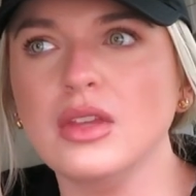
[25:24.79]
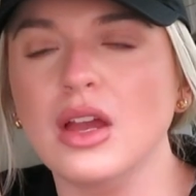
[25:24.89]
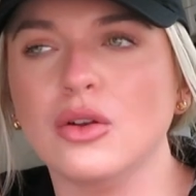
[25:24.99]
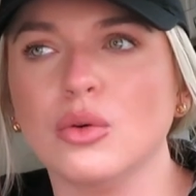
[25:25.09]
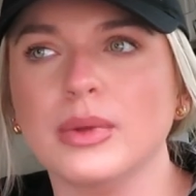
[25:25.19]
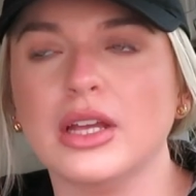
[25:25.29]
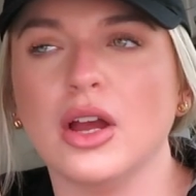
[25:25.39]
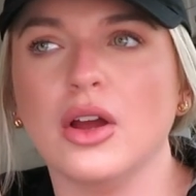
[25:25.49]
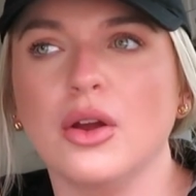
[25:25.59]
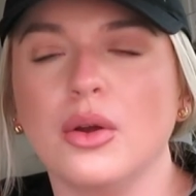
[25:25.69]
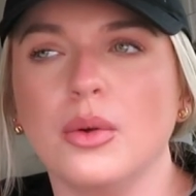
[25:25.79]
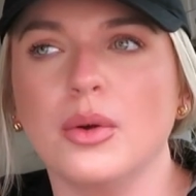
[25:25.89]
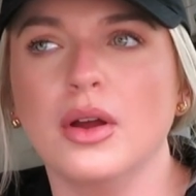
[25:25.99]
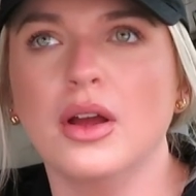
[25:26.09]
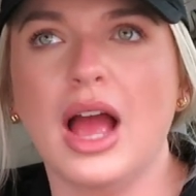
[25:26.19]
I normally go,
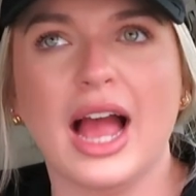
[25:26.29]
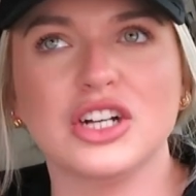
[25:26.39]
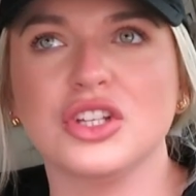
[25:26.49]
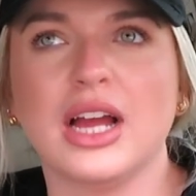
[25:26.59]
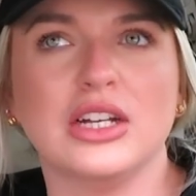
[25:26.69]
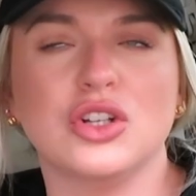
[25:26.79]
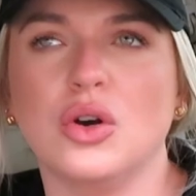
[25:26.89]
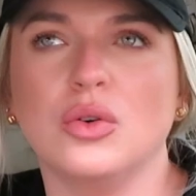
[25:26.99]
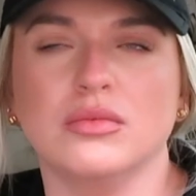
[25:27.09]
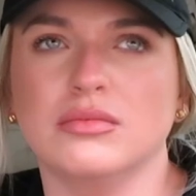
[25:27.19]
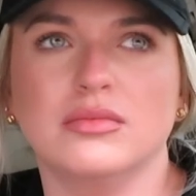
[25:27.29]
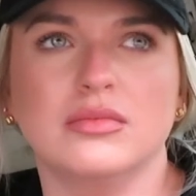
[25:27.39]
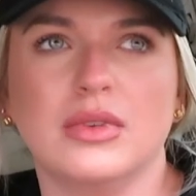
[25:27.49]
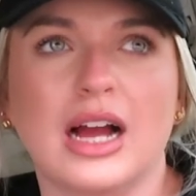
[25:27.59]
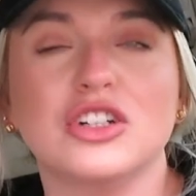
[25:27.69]
actually I don't,
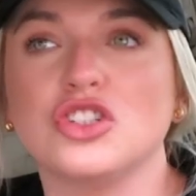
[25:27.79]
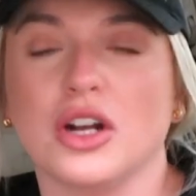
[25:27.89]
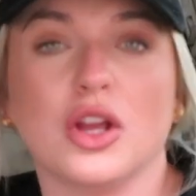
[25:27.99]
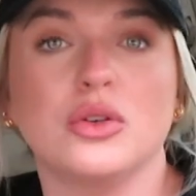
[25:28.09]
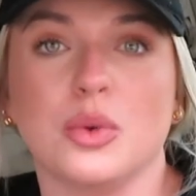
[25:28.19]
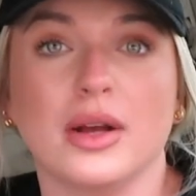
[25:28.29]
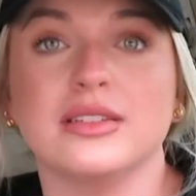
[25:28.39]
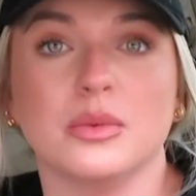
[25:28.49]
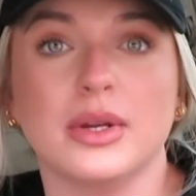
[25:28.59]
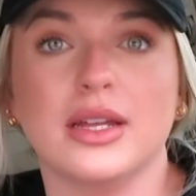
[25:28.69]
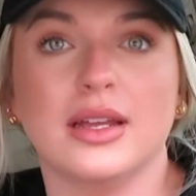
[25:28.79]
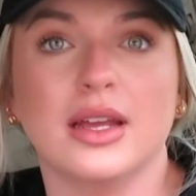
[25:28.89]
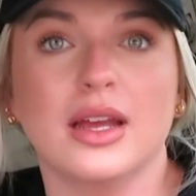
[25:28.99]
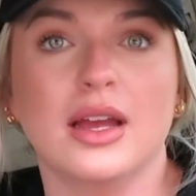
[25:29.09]
I just try to go twice a week.